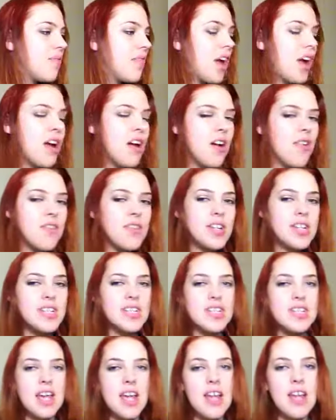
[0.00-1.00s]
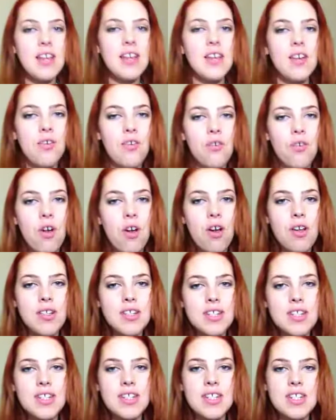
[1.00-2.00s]
often say that
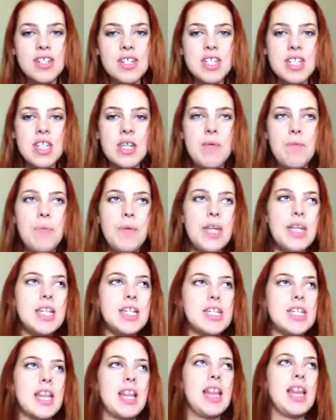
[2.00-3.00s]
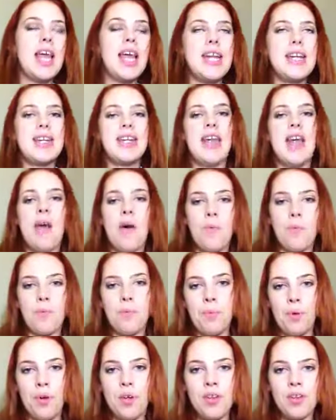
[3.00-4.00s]
Crossed is the biggest letdown
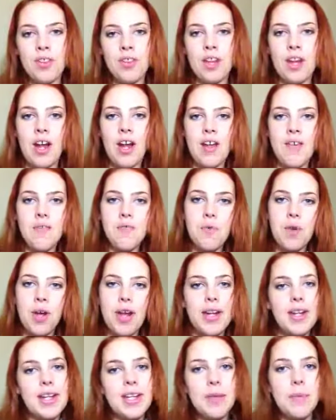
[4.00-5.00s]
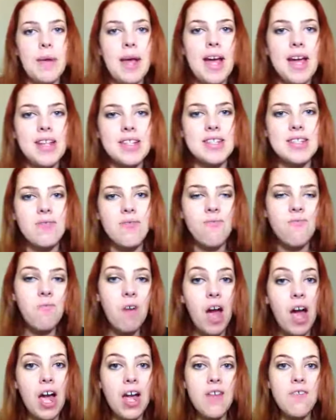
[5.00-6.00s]
book that I've read in the past
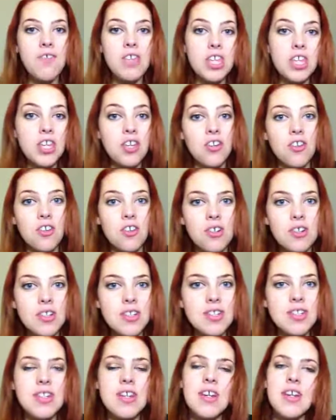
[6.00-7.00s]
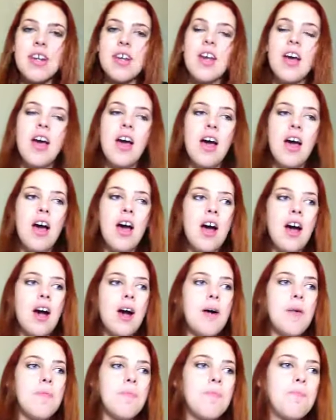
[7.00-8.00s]
5 years.
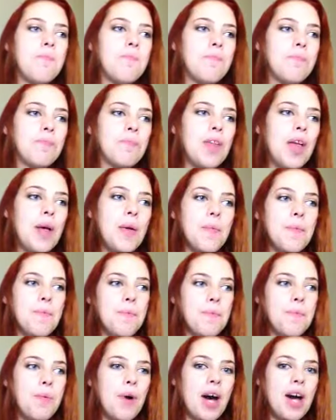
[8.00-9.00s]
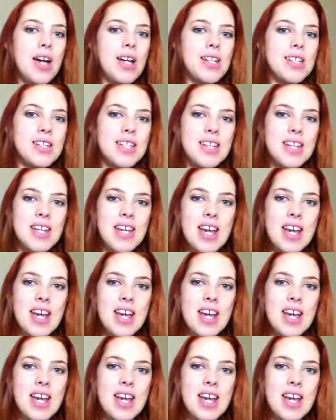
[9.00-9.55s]
But